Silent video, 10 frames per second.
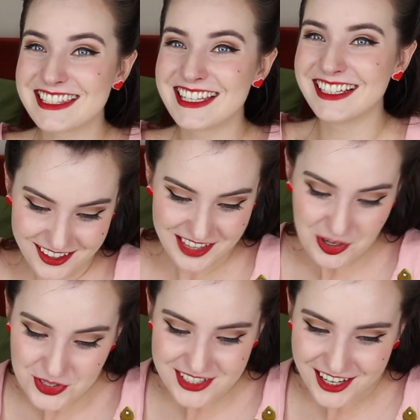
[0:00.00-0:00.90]
That
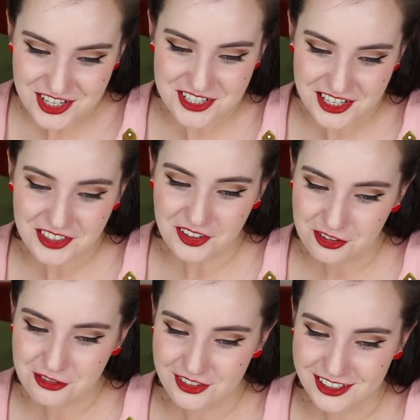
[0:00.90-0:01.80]
was actually a lot
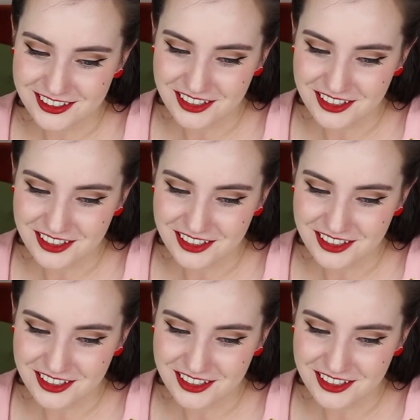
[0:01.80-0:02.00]
of fun.